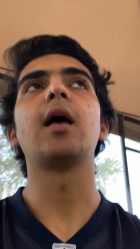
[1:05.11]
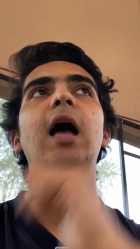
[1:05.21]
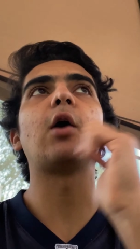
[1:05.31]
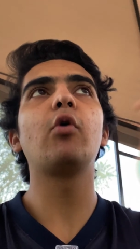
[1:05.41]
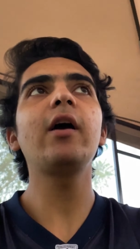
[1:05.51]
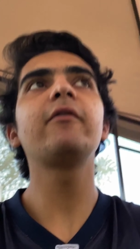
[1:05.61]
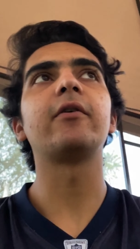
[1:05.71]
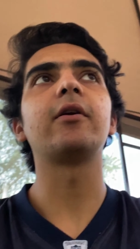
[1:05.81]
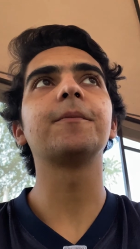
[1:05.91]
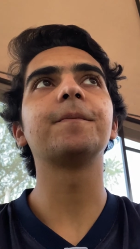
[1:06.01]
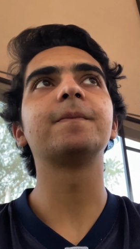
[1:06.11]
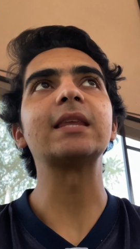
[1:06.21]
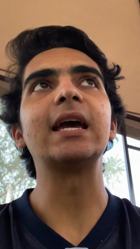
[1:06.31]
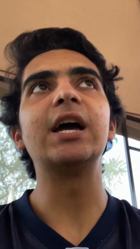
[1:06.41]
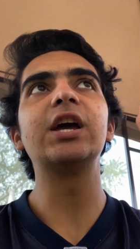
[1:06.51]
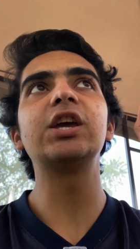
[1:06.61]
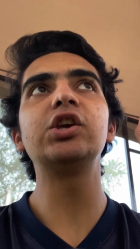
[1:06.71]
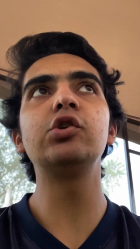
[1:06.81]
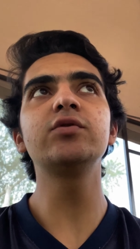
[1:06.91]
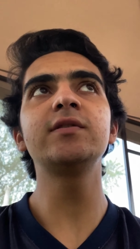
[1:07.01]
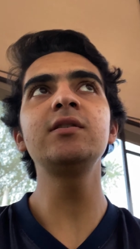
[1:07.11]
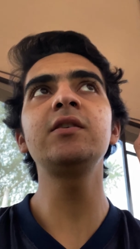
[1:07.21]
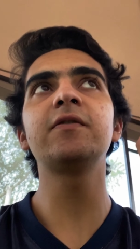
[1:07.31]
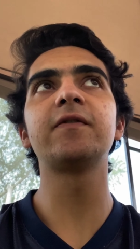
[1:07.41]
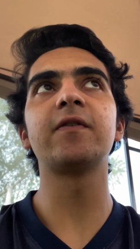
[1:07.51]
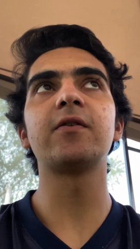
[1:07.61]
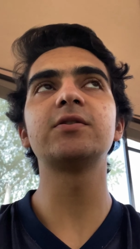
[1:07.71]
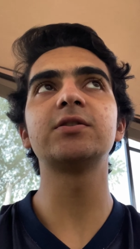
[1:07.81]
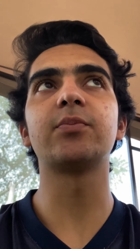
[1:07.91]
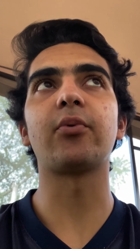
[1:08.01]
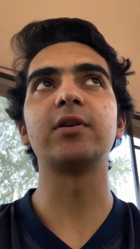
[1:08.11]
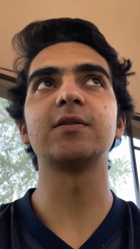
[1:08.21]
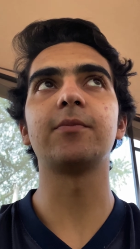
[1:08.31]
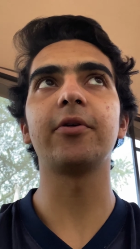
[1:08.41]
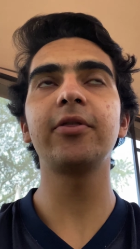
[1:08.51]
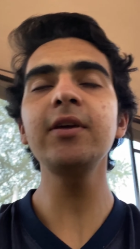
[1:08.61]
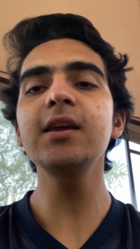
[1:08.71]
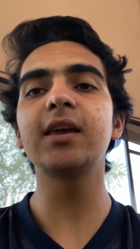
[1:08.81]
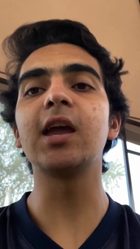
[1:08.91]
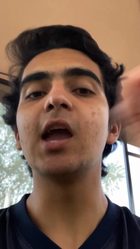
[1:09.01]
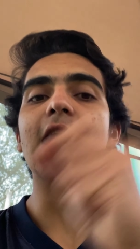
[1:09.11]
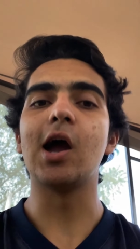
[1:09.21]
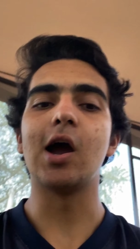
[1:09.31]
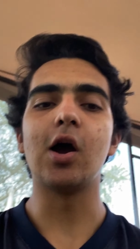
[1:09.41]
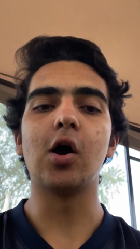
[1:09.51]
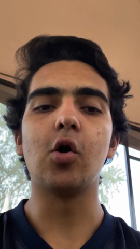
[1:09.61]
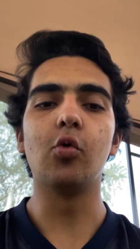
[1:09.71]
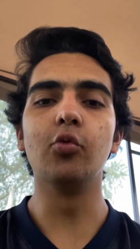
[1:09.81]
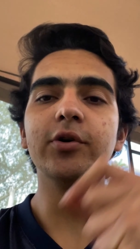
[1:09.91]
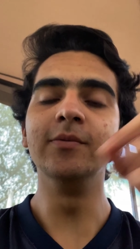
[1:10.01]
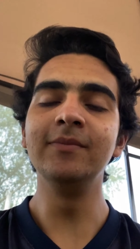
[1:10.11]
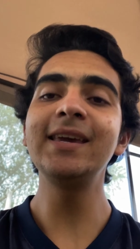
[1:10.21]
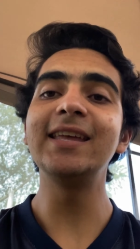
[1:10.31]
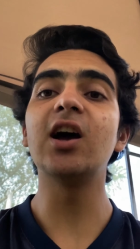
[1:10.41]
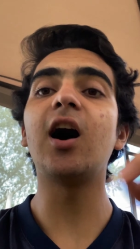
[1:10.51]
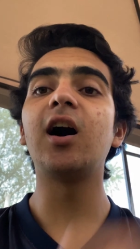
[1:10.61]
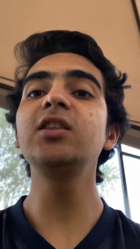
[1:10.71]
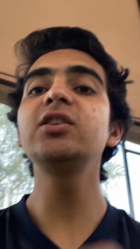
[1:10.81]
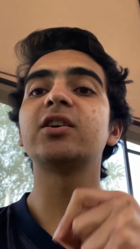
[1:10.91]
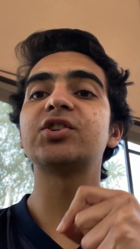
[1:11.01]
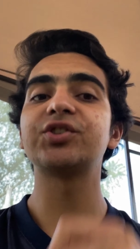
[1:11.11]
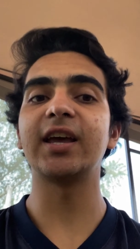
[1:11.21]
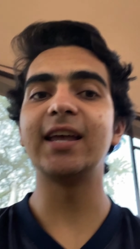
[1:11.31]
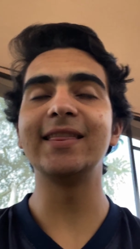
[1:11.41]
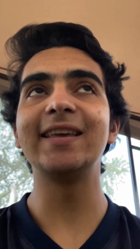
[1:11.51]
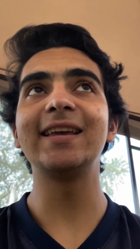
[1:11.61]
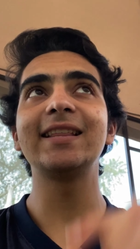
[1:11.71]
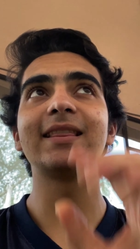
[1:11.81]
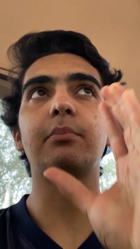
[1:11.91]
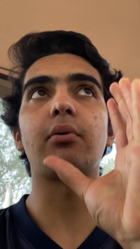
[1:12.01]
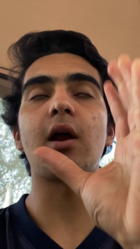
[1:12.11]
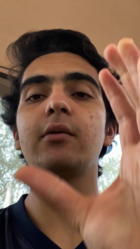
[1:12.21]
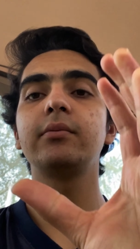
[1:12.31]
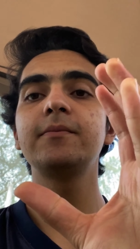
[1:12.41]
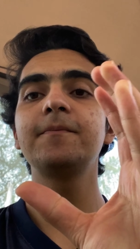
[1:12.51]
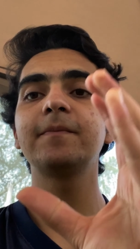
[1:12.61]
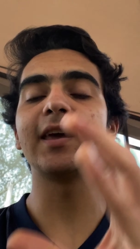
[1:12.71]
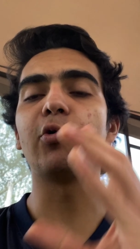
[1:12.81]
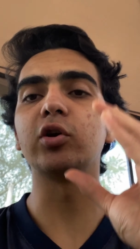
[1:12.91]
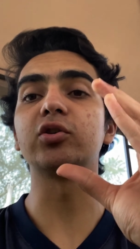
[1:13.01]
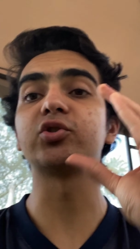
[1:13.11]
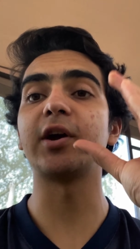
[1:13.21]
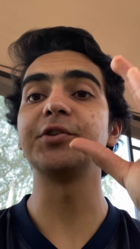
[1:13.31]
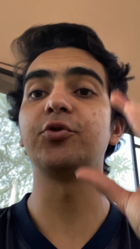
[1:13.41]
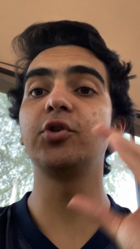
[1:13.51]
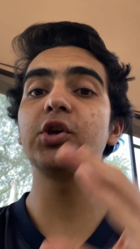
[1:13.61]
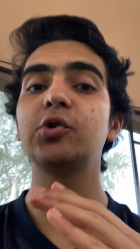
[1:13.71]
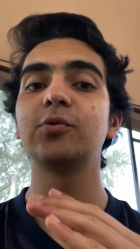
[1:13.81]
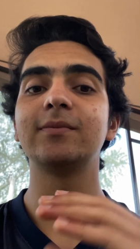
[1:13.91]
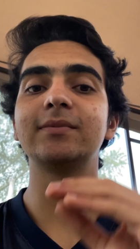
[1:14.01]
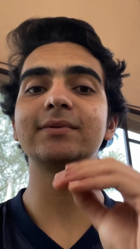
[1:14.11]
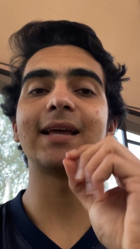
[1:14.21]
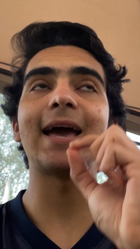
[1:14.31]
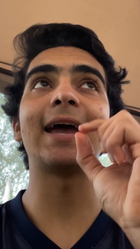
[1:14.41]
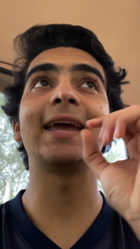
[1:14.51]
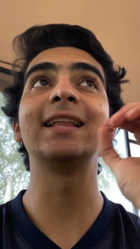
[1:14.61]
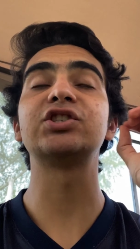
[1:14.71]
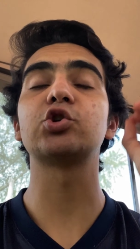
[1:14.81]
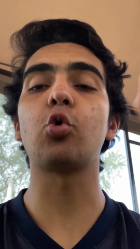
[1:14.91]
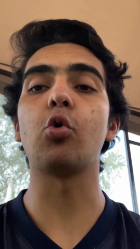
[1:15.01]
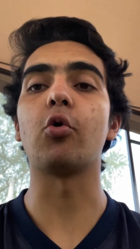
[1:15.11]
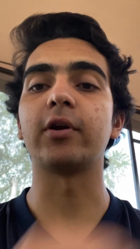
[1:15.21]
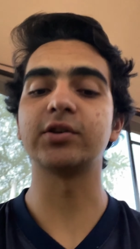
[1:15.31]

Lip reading: However, using first principle thinking would mean understanding the problem and what you're trying to do at its core.